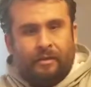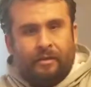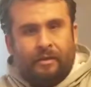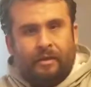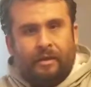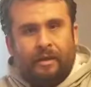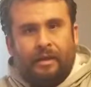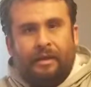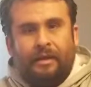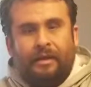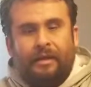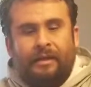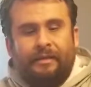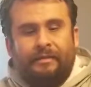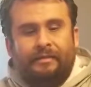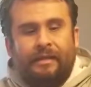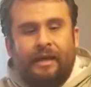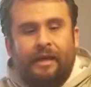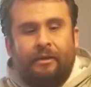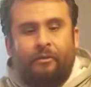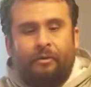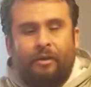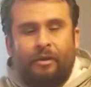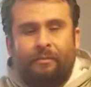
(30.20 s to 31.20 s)
And it's
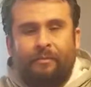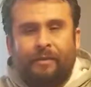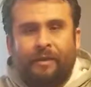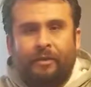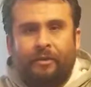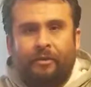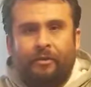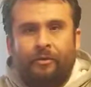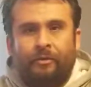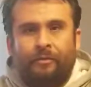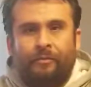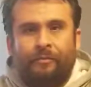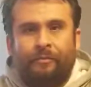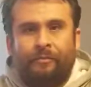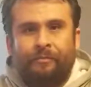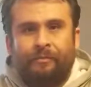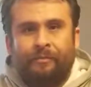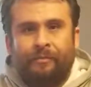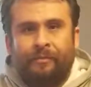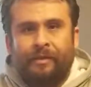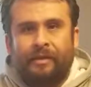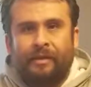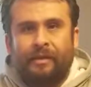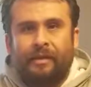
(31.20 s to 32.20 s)
not only bigger,
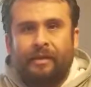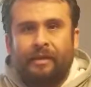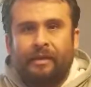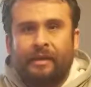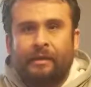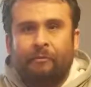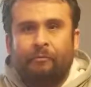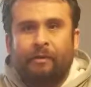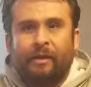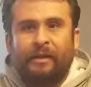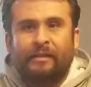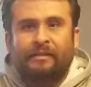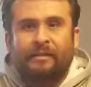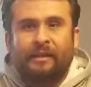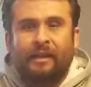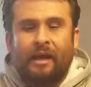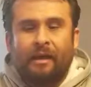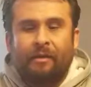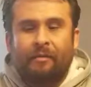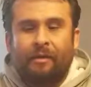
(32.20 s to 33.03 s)
it weighs a lot.